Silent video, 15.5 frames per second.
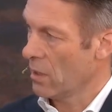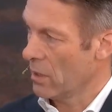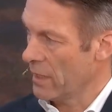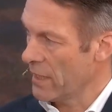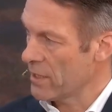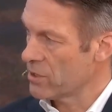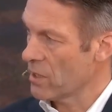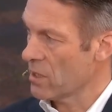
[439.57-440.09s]

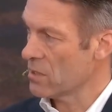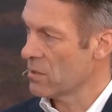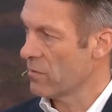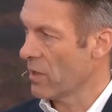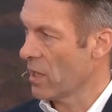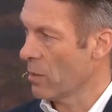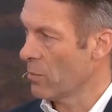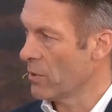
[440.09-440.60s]
late-stage
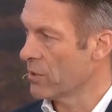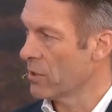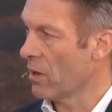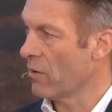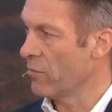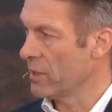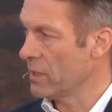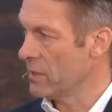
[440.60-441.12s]
development
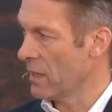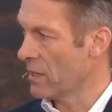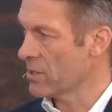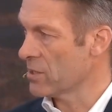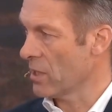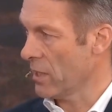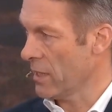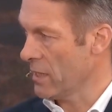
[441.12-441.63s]
of
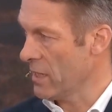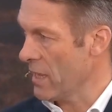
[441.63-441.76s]
Vididencel in